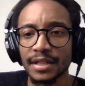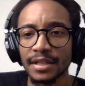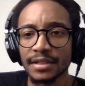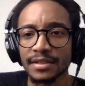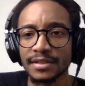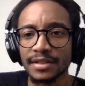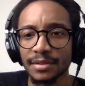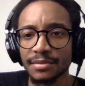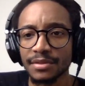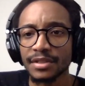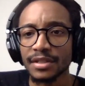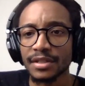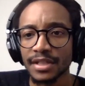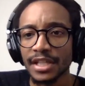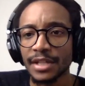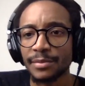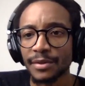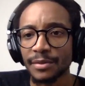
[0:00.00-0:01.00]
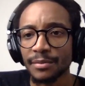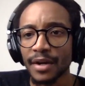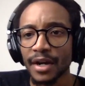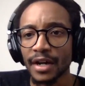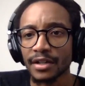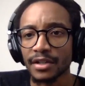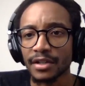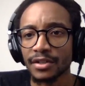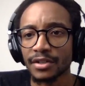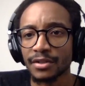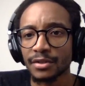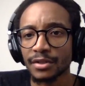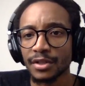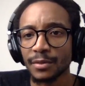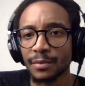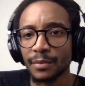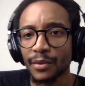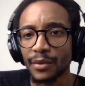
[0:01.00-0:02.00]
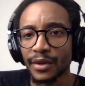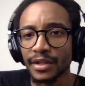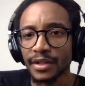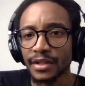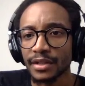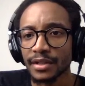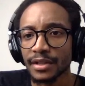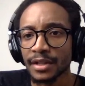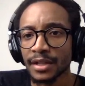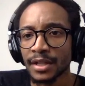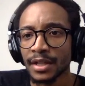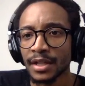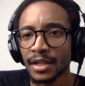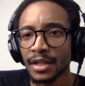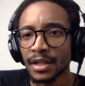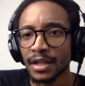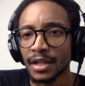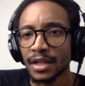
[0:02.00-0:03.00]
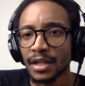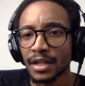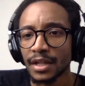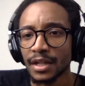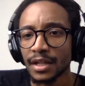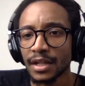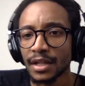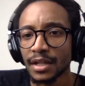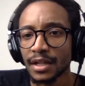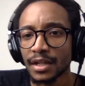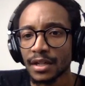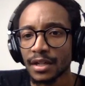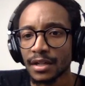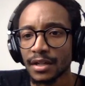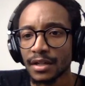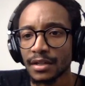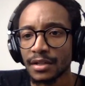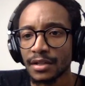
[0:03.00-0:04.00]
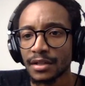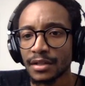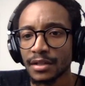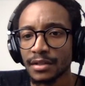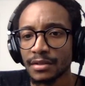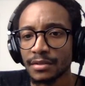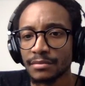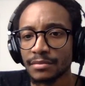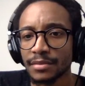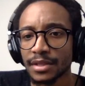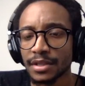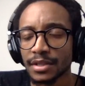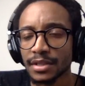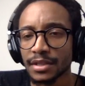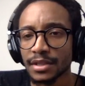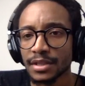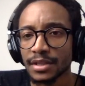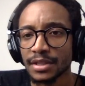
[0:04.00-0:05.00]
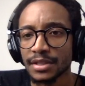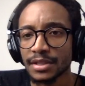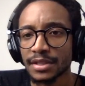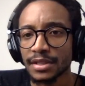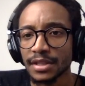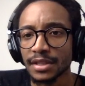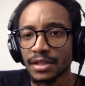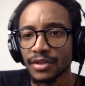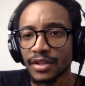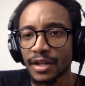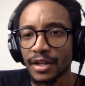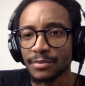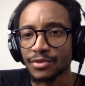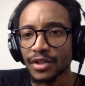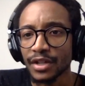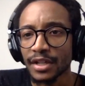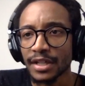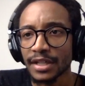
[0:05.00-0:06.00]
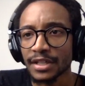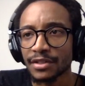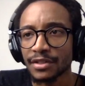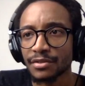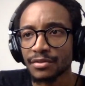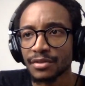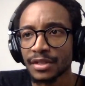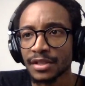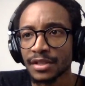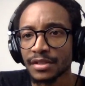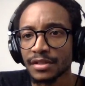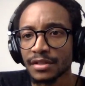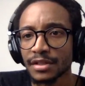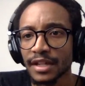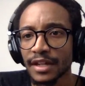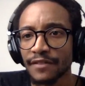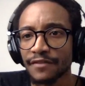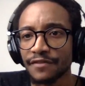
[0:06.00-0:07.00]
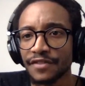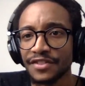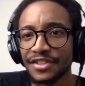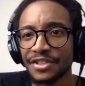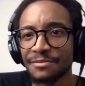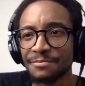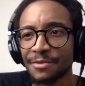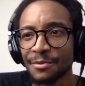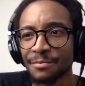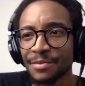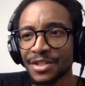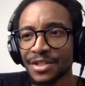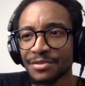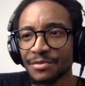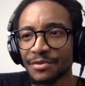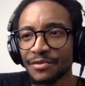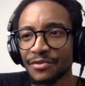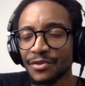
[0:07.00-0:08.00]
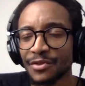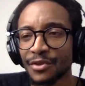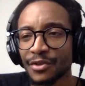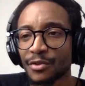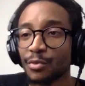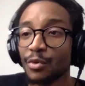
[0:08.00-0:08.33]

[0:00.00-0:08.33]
Something to keep in mind. Good point. Let's see. Okay, I'm trying to get through this. I got 15 more minutes before.